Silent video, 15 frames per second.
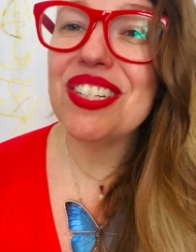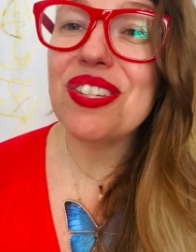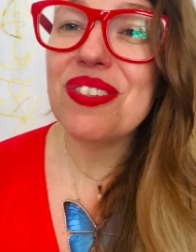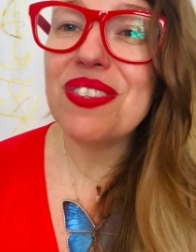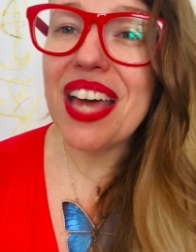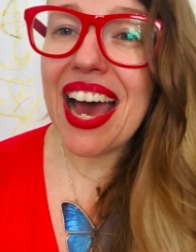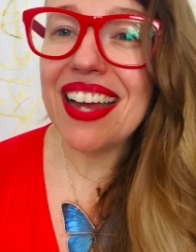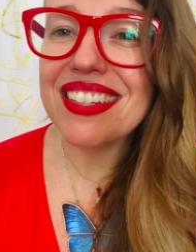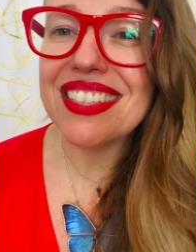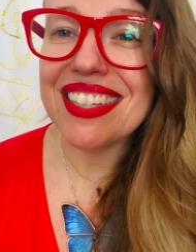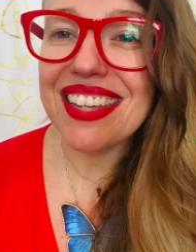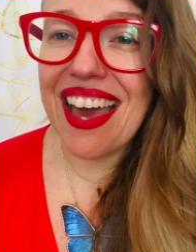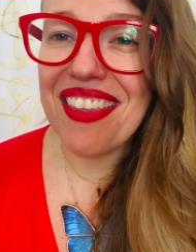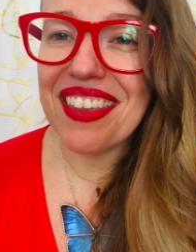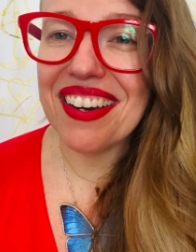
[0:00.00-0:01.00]
to that
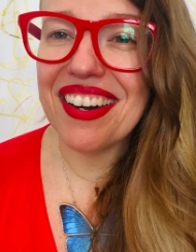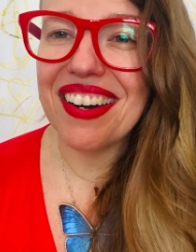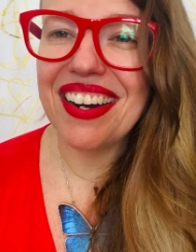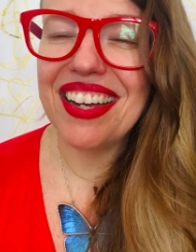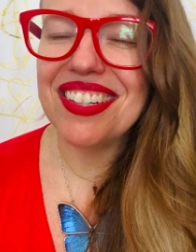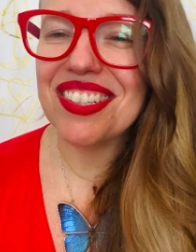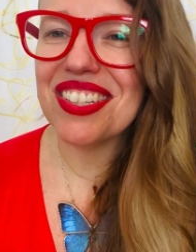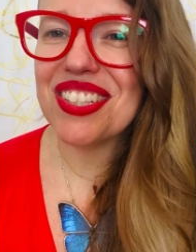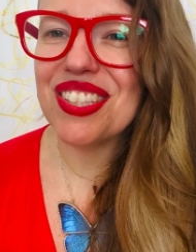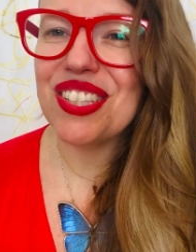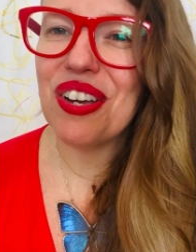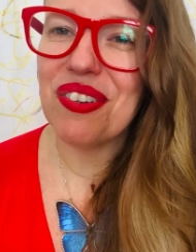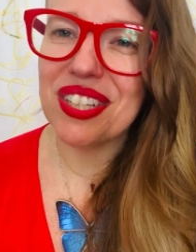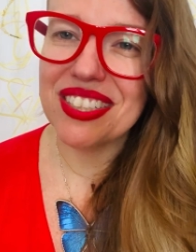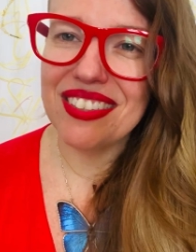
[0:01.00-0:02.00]
together and just
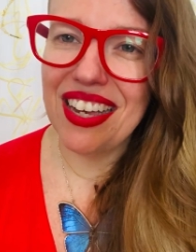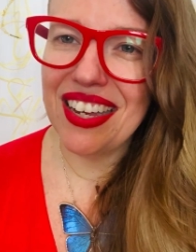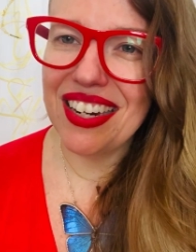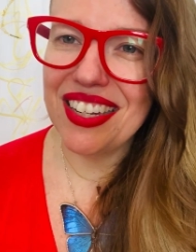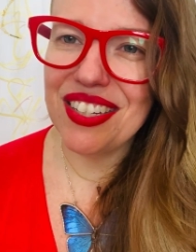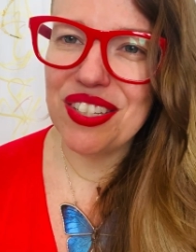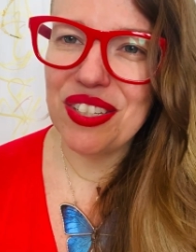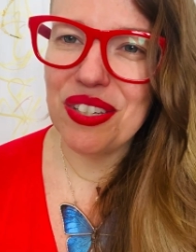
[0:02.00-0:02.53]
so excited